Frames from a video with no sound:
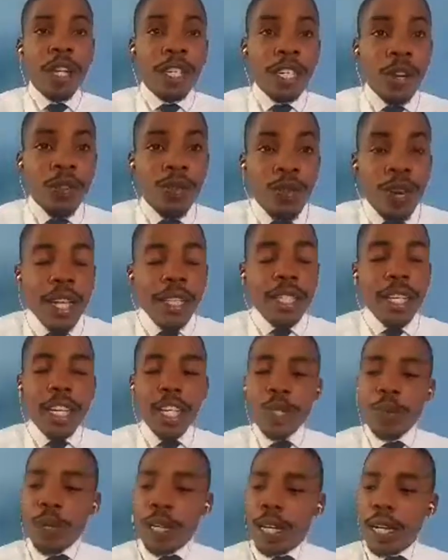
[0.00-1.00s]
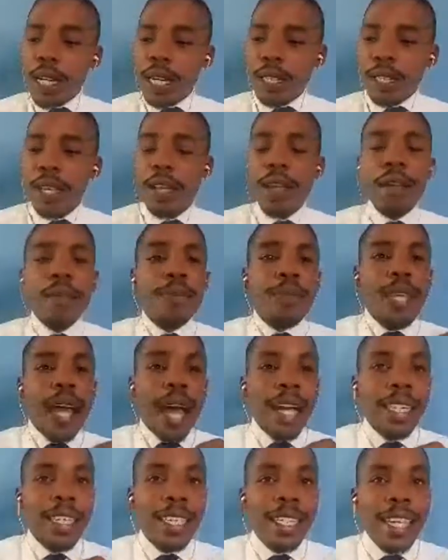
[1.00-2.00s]
The reason is because they
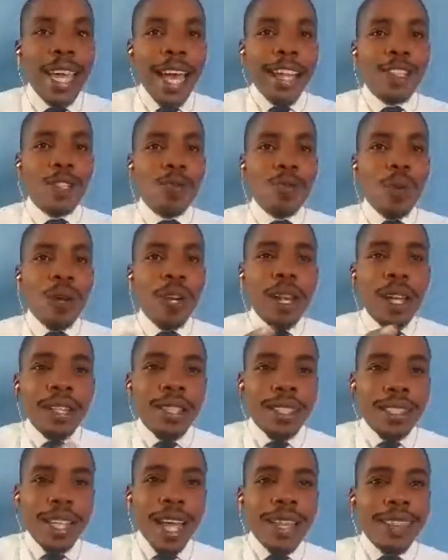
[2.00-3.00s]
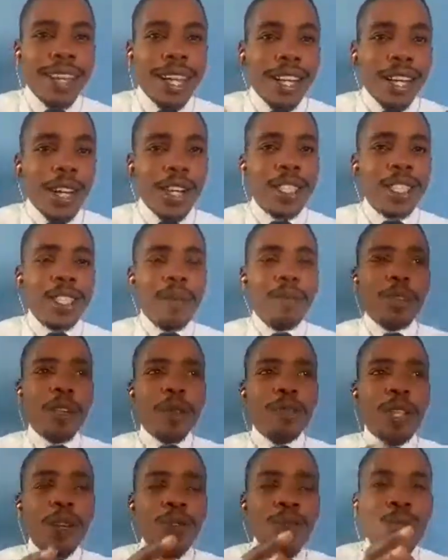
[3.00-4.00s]
are yet to understand the concept
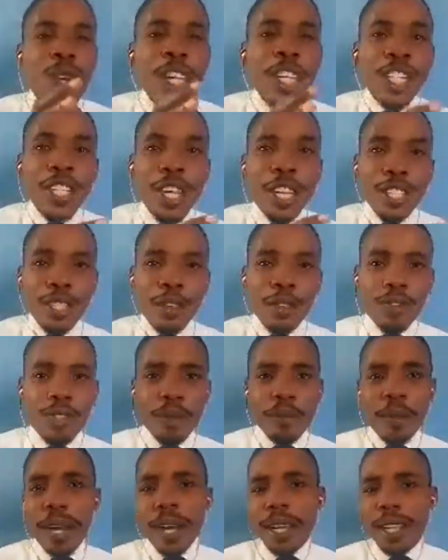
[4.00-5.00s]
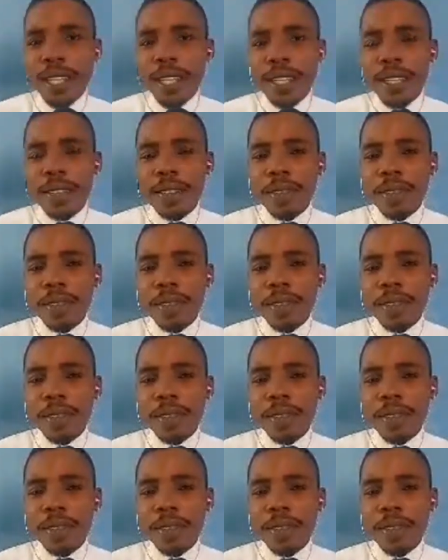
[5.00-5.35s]
of the richness of the mind.